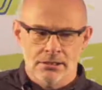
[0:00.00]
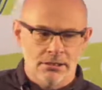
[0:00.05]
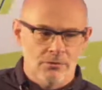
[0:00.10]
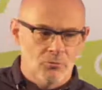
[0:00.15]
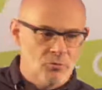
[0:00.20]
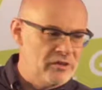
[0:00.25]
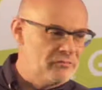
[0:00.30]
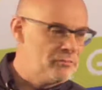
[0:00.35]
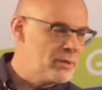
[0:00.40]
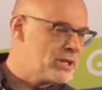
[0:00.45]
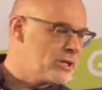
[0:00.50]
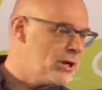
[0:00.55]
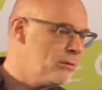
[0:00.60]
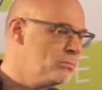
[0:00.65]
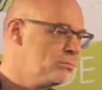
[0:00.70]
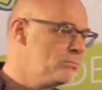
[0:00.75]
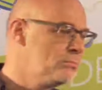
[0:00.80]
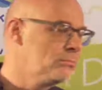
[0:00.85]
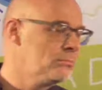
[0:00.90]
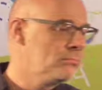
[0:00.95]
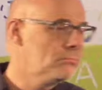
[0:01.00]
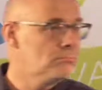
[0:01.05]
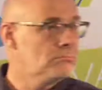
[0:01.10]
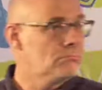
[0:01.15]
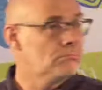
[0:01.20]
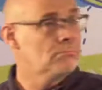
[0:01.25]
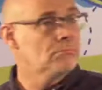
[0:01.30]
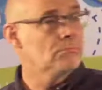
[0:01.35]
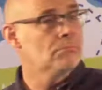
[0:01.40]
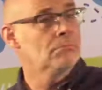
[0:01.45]
We've become
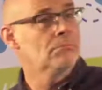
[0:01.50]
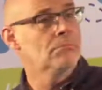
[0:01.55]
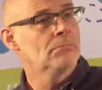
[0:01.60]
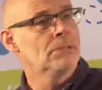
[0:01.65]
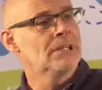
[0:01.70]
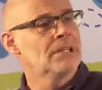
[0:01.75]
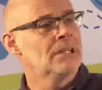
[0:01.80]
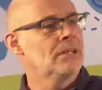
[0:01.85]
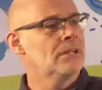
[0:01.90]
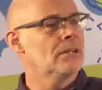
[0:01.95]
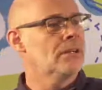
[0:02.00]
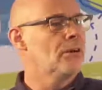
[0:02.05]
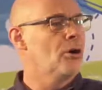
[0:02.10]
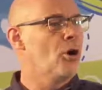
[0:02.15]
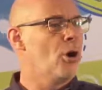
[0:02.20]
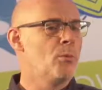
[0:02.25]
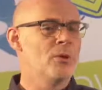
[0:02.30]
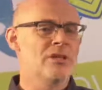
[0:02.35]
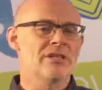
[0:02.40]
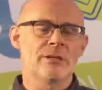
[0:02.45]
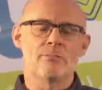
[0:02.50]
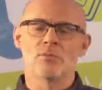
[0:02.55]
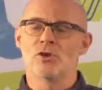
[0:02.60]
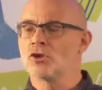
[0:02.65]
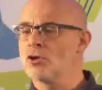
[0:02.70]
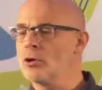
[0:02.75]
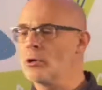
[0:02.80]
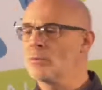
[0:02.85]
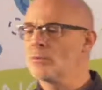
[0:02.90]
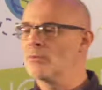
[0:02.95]
almost
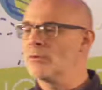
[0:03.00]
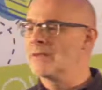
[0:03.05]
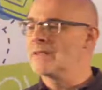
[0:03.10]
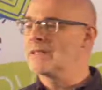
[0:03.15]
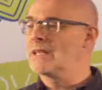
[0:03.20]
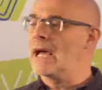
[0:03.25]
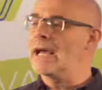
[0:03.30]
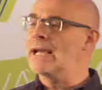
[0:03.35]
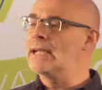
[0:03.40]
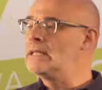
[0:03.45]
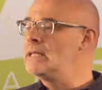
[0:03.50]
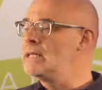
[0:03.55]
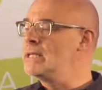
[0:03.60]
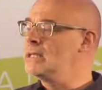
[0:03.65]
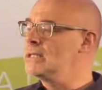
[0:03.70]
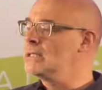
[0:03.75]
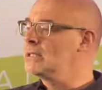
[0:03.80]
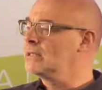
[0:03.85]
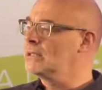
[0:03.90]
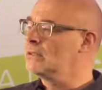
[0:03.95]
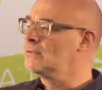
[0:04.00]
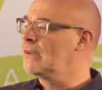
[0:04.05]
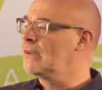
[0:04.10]
absorbed with the idea of